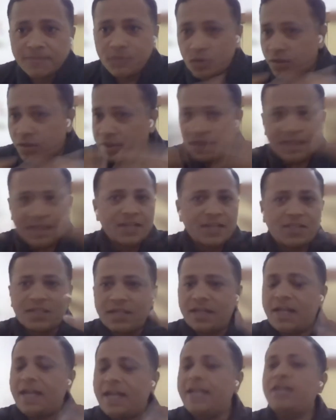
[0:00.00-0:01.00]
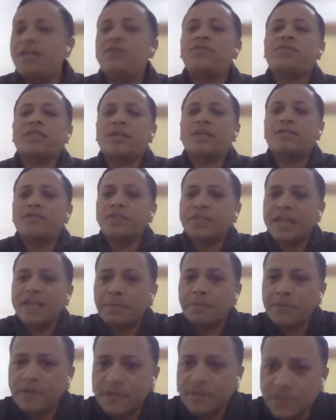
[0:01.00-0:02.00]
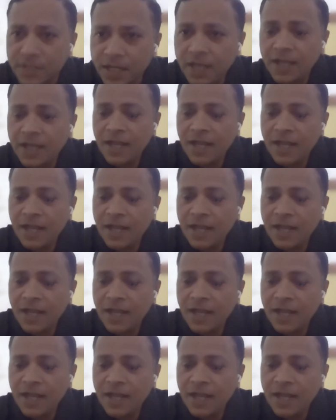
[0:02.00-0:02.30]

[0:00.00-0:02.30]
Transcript: So that's the kind of stuff which happens.